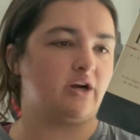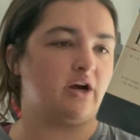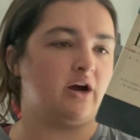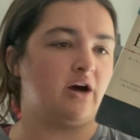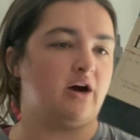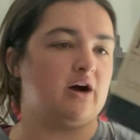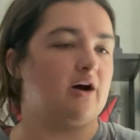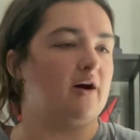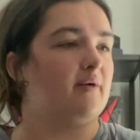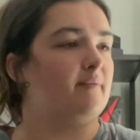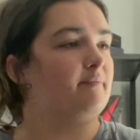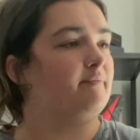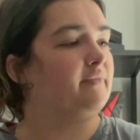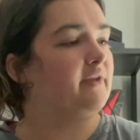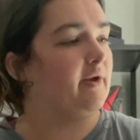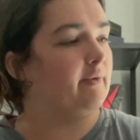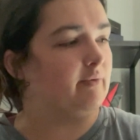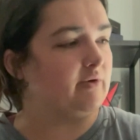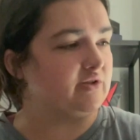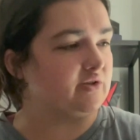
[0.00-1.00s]

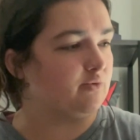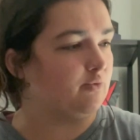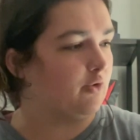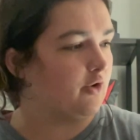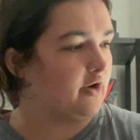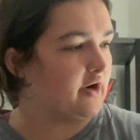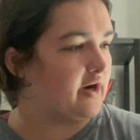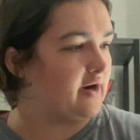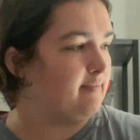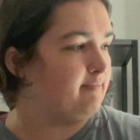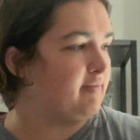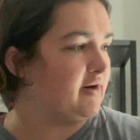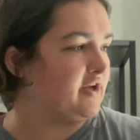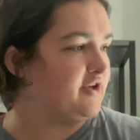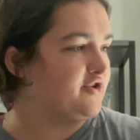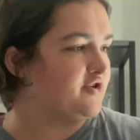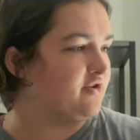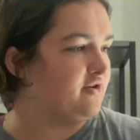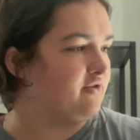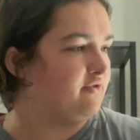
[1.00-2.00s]
and was awarded a
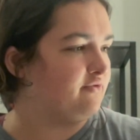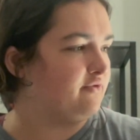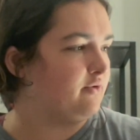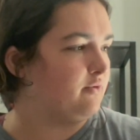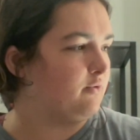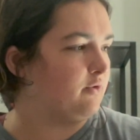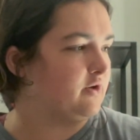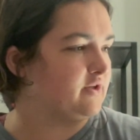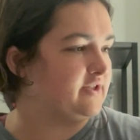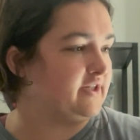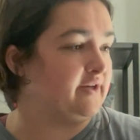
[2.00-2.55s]
bunch of awards.